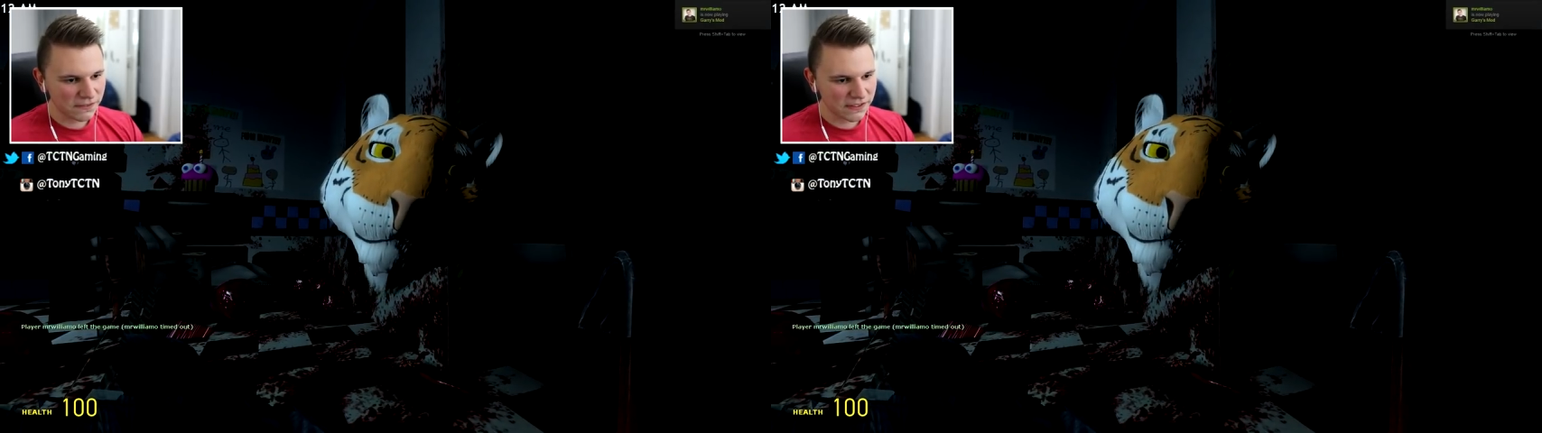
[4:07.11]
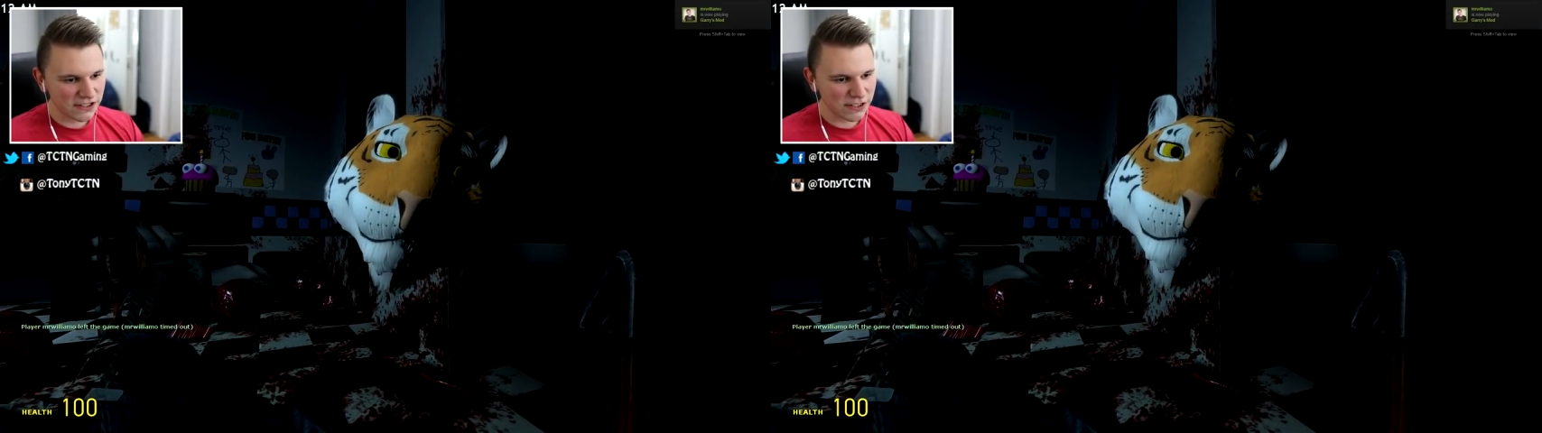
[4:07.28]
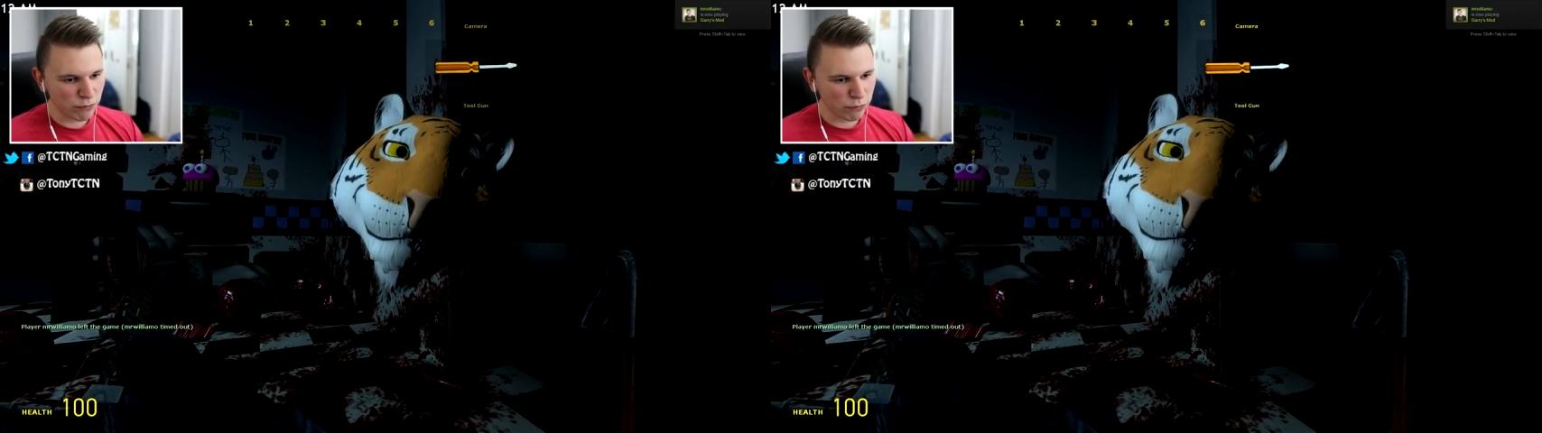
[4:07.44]

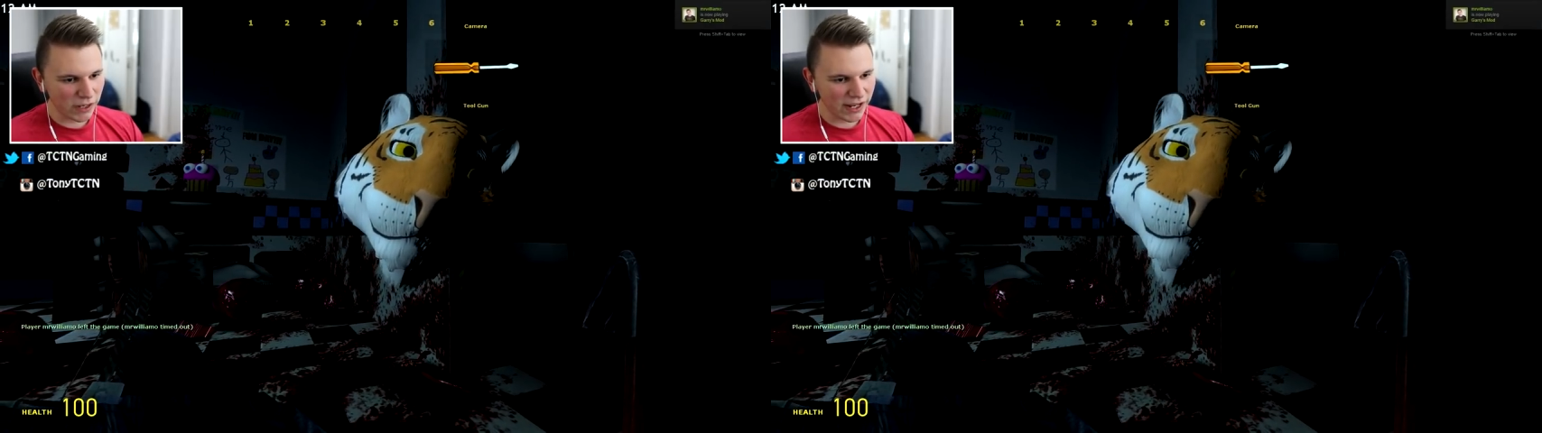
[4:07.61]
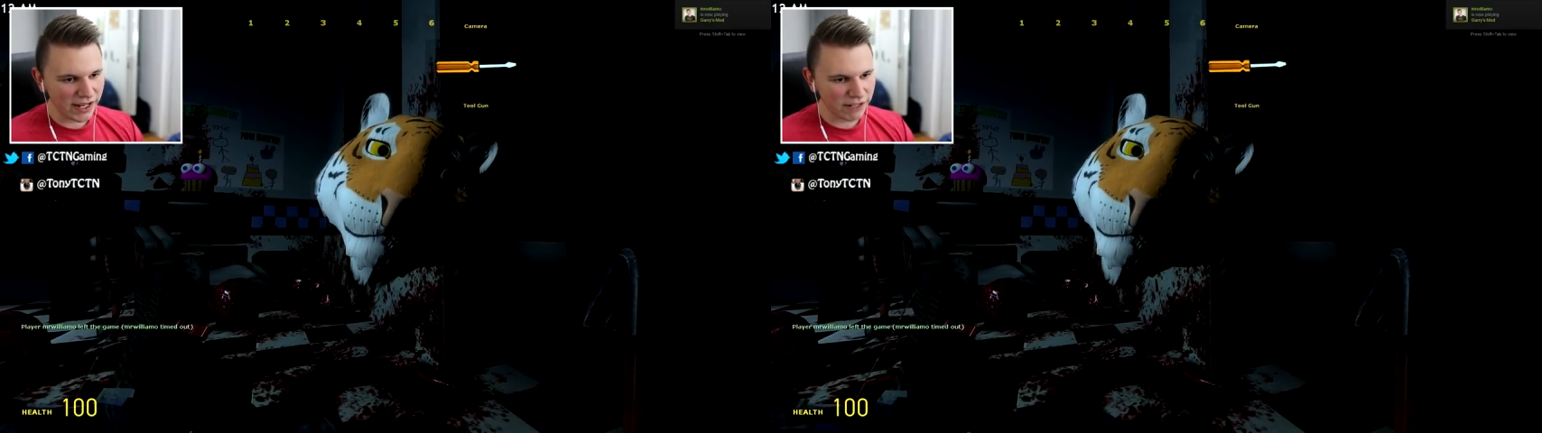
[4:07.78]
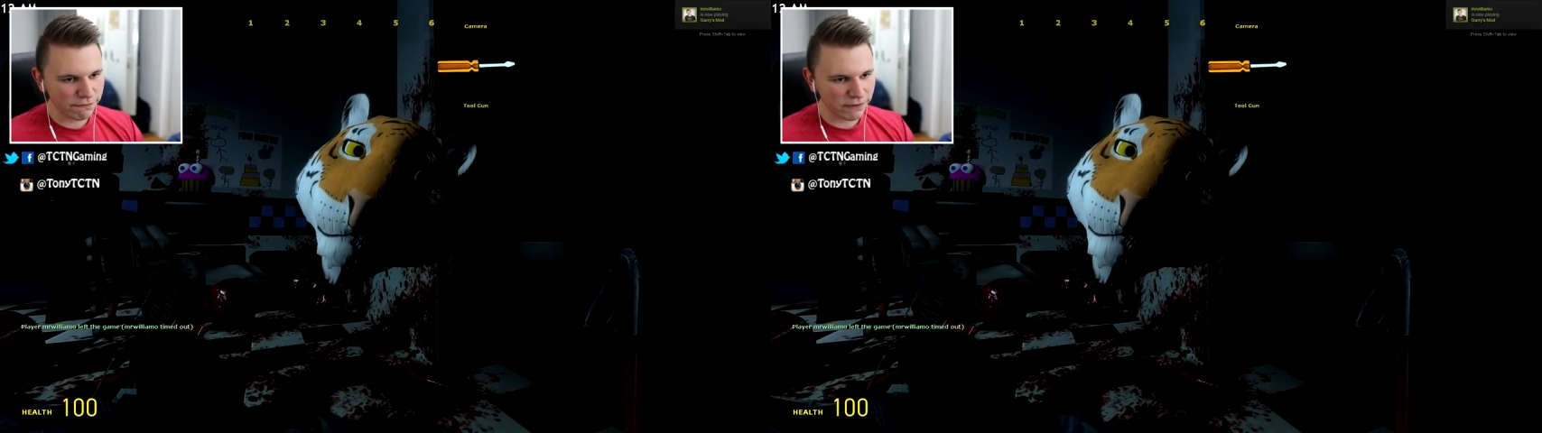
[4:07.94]
Just a
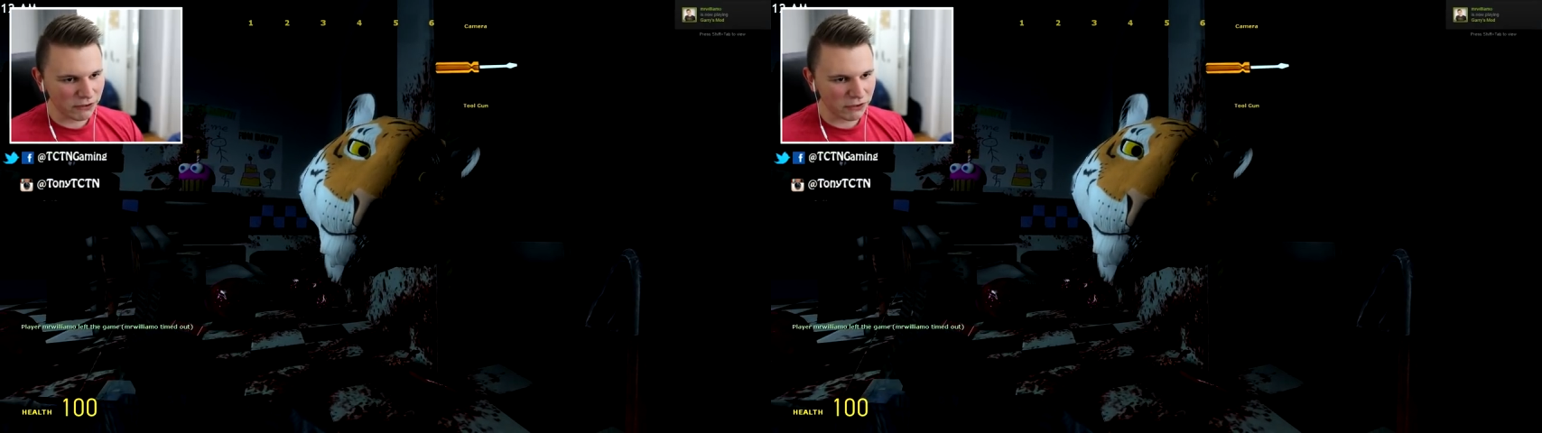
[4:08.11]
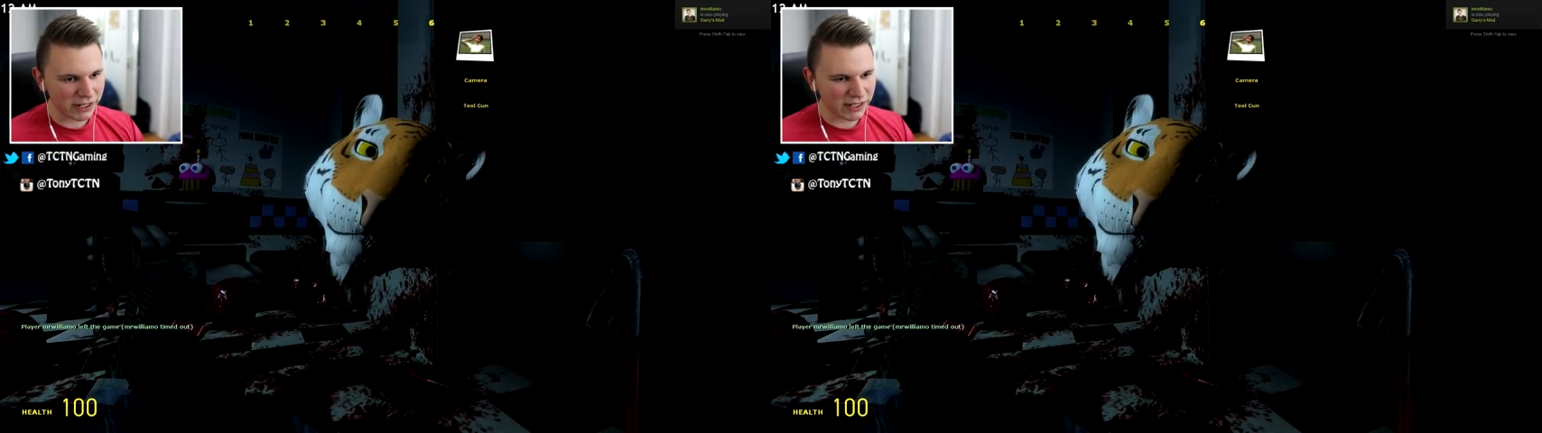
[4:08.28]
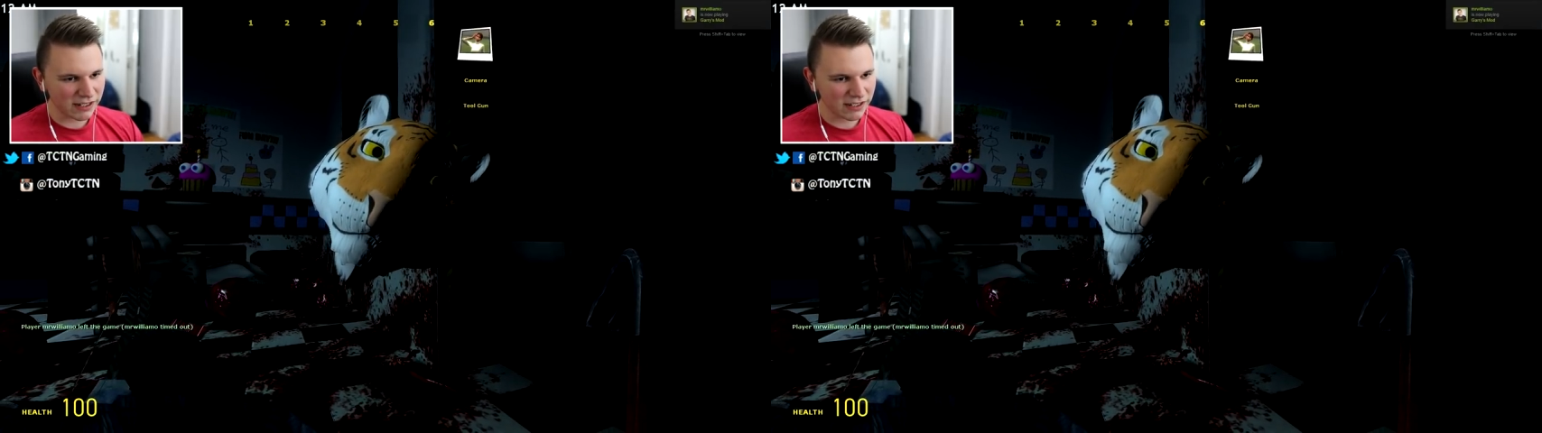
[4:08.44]
head
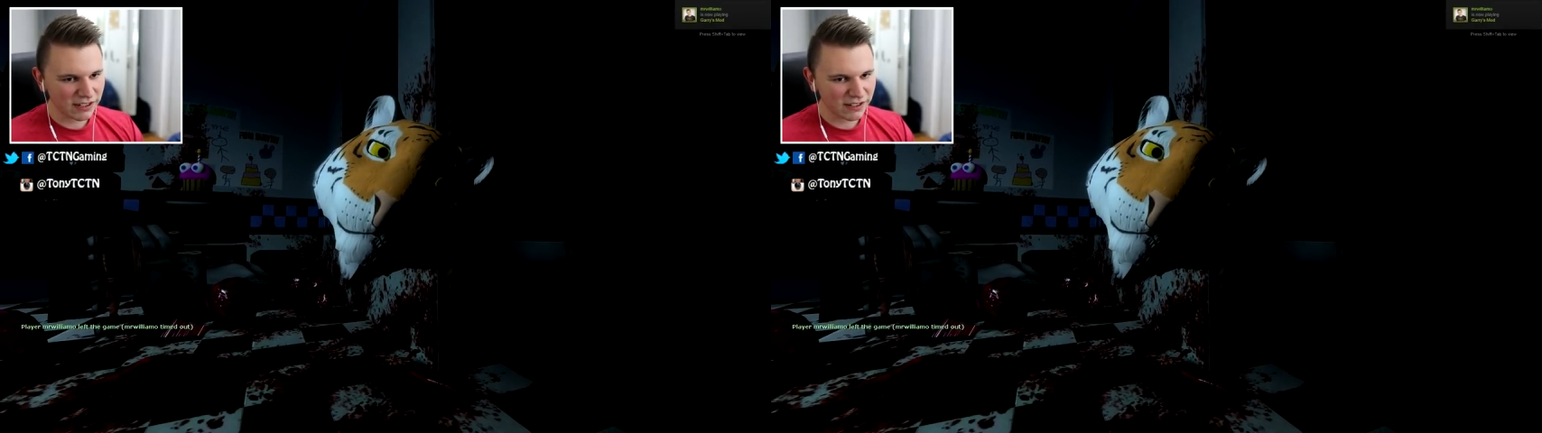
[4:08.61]
floating.